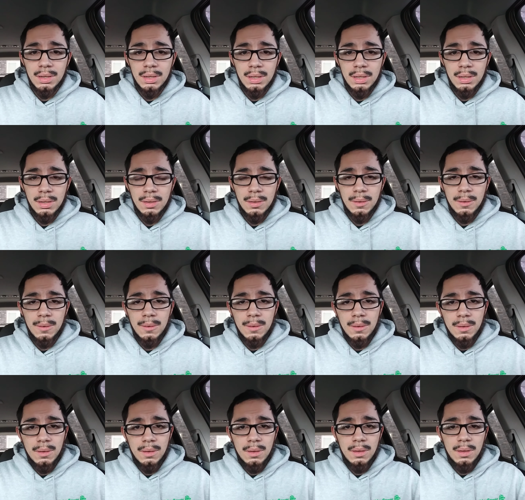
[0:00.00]

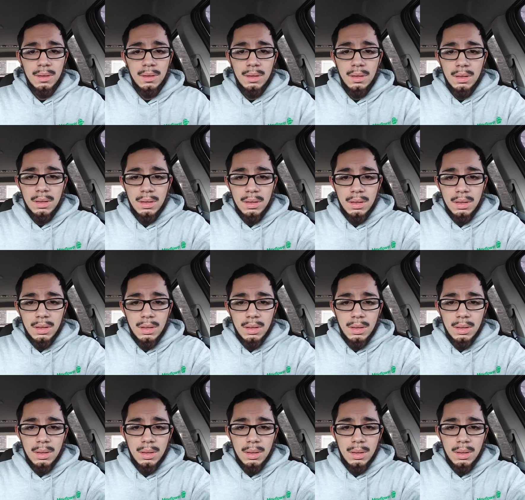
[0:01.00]
Nothing is said.